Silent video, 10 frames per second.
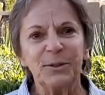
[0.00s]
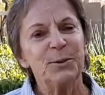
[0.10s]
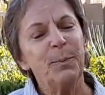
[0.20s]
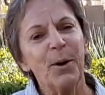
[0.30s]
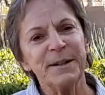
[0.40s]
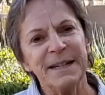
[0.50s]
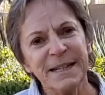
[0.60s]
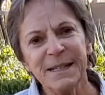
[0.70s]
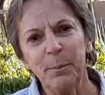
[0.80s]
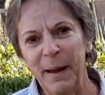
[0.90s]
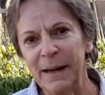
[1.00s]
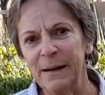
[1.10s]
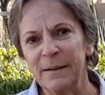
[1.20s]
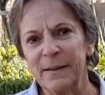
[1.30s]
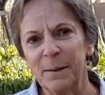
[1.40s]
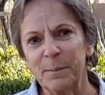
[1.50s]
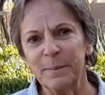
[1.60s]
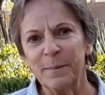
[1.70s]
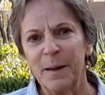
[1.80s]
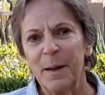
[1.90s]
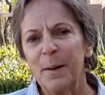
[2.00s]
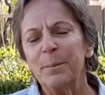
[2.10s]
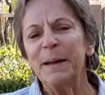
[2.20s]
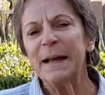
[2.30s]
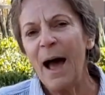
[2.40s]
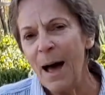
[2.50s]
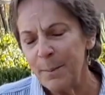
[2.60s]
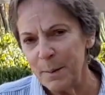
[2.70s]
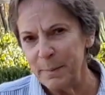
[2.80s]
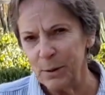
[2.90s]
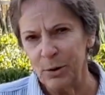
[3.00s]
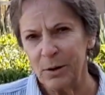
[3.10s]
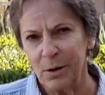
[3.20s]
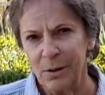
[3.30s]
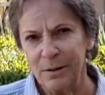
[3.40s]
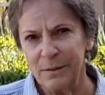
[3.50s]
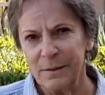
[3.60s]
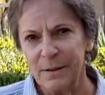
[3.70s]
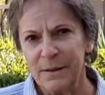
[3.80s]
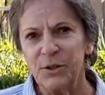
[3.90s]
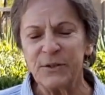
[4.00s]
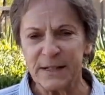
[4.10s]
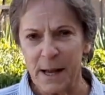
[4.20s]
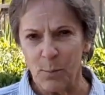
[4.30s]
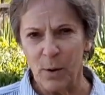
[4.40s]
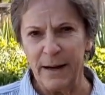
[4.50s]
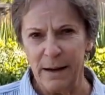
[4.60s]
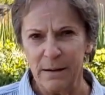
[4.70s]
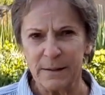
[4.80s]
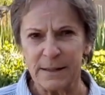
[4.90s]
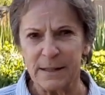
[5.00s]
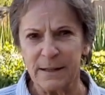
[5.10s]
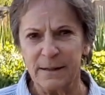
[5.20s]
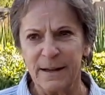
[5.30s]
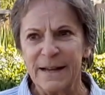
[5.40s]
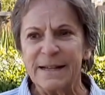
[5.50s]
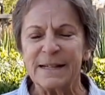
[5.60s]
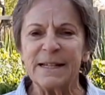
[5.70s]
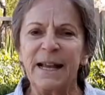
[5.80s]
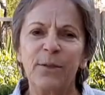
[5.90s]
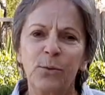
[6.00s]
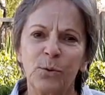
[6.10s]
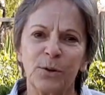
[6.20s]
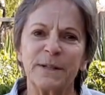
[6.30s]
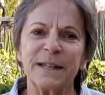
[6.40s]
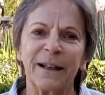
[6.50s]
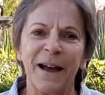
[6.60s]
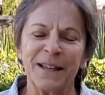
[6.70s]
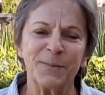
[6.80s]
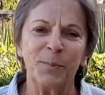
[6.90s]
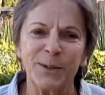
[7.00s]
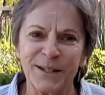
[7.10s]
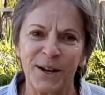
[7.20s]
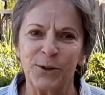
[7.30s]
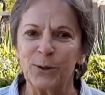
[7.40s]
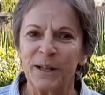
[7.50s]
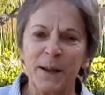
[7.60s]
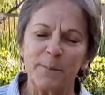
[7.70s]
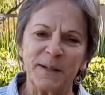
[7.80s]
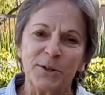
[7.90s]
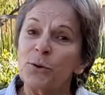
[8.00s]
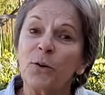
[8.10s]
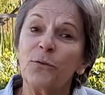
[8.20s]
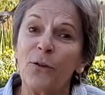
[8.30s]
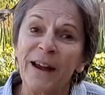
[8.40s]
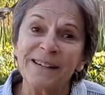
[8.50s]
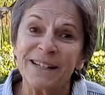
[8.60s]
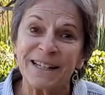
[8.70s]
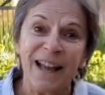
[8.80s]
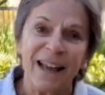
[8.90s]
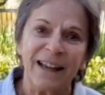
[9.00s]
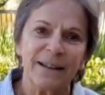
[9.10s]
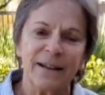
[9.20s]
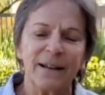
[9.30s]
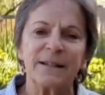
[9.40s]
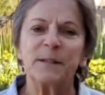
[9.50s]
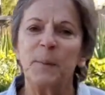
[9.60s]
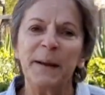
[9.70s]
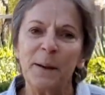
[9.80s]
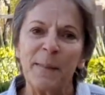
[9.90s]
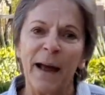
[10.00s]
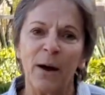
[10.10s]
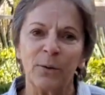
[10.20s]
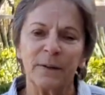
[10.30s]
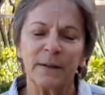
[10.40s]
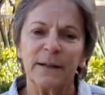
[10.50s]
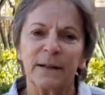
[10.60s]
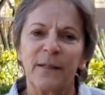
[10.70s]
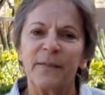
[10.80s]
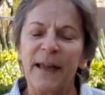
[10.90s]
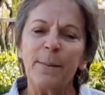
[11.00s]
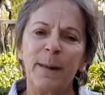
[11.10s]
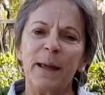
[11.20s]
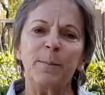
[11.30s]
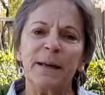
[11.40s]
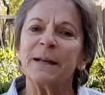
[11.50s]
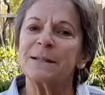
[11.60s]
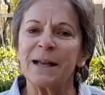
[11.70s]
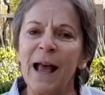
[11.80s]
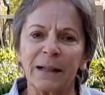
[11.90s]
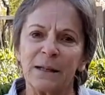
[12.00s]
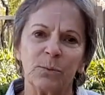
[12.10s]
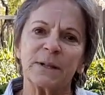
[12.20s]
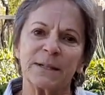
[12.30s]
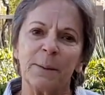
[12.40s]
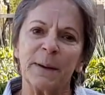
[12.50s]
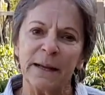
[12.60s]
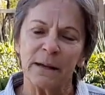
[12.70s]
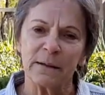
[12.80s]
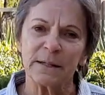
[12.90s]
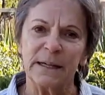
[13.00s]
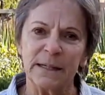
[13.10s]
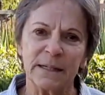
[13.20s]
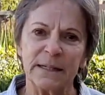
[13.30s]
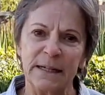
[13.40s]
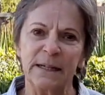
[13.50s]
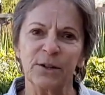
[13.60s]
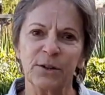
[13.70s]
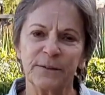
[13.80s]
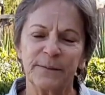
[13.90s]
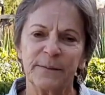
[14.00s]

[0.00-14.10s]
to participate in them. Become a miracle to someone else. Say the words that God puts on your lips and you're afraid to say. Speak them out. They may be exactly what somebody else needs to hear.